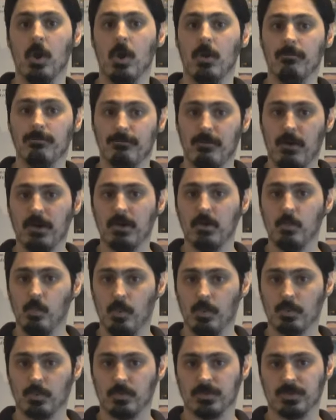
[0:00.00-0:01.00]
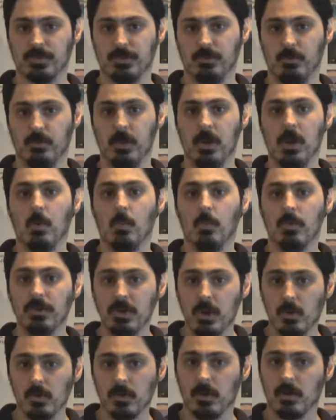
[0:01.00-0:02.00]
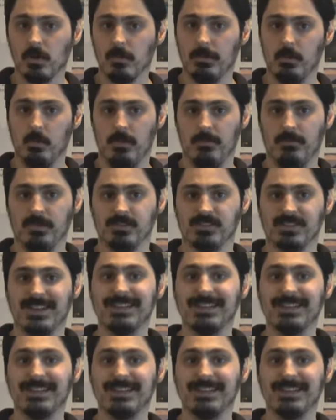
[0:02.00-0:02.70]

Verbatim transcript: who fought in World War II will no longer be with us,